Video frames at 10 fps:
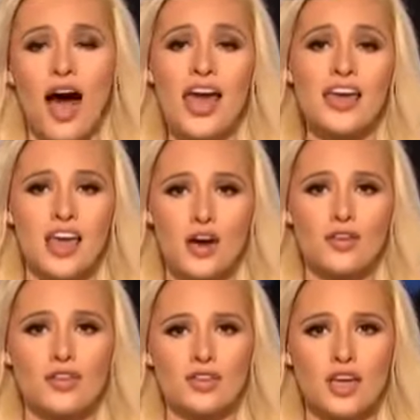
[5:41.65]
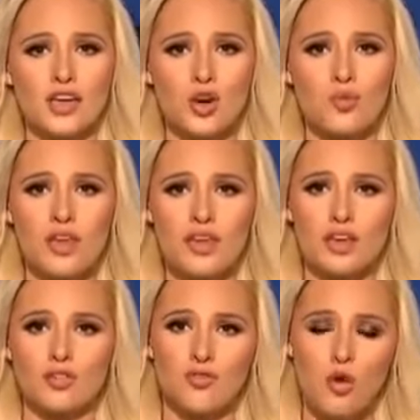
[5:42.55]
I care that this SOB
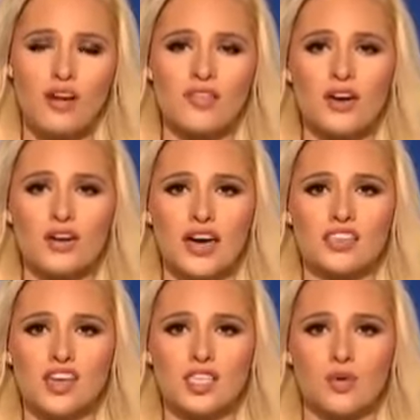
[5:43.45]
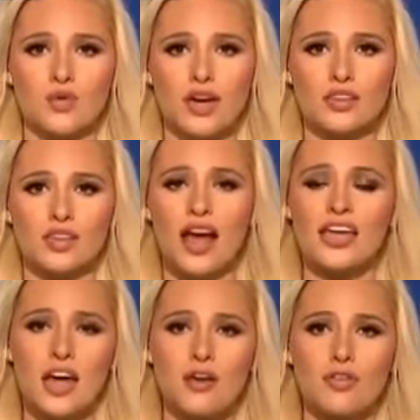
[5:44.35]
killed four of our United States Marines, and I
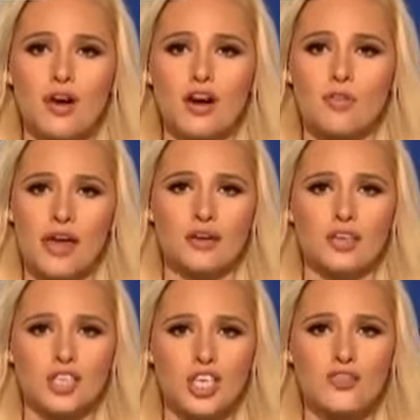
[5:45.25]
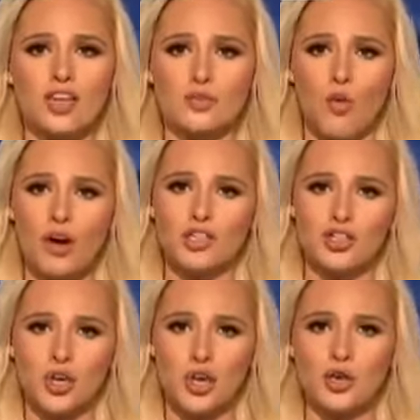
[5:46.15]
care that our commander in chief is more
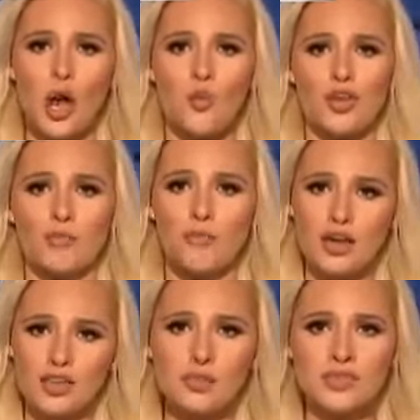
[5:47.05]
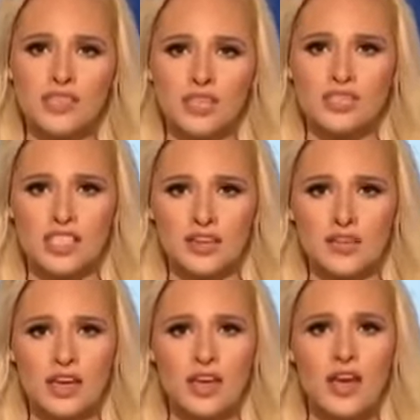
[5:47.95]
concerned with Muslim
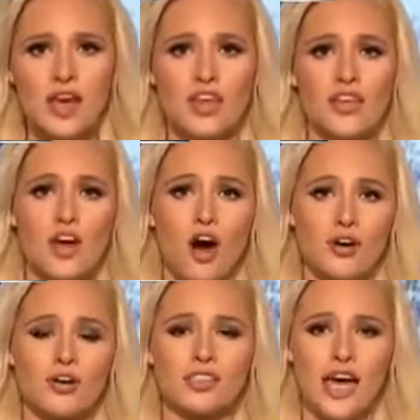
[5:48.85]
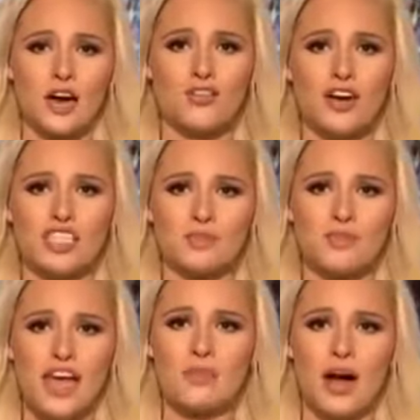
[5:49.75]
sensitivity than the honor and sacrifice
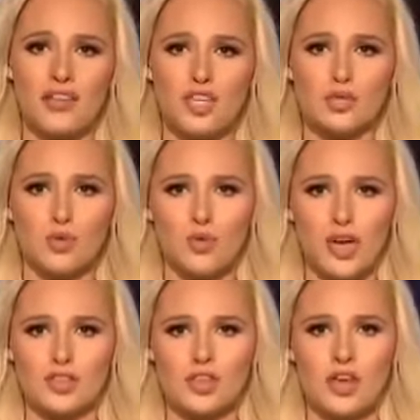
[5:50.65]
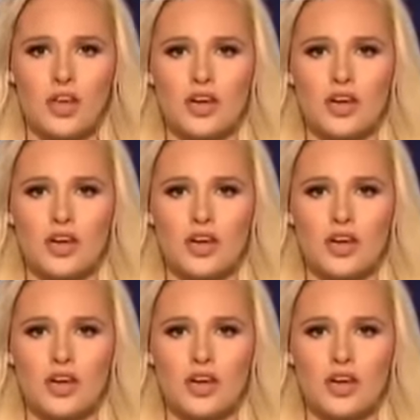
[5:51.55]
made by these Marines.